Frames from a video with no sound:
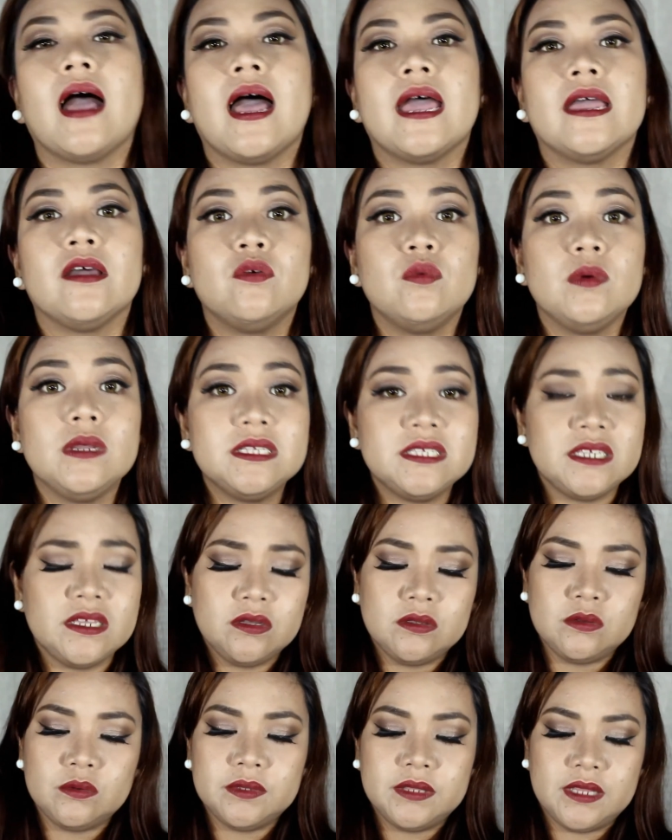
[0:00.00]
I always
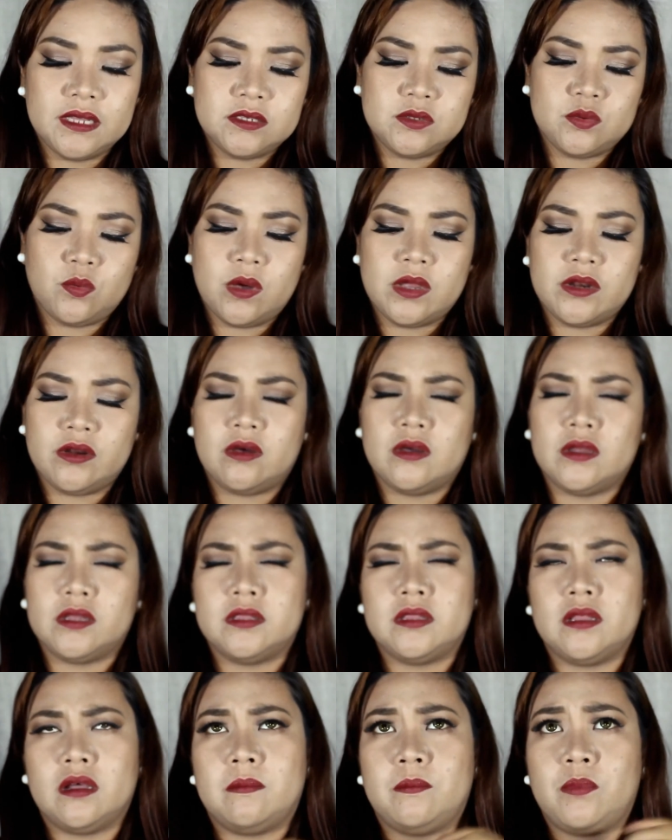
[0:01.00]
include this one
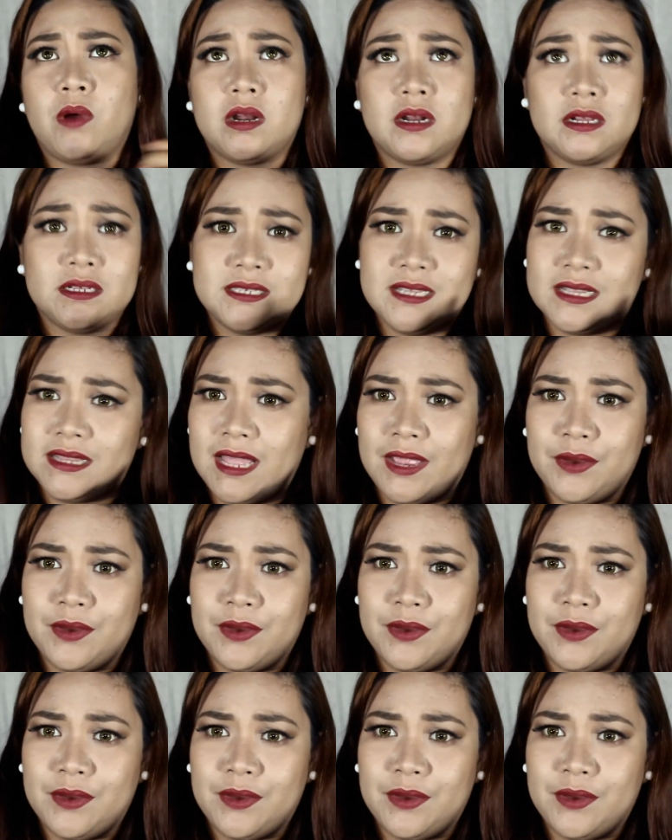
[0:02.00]
on the products that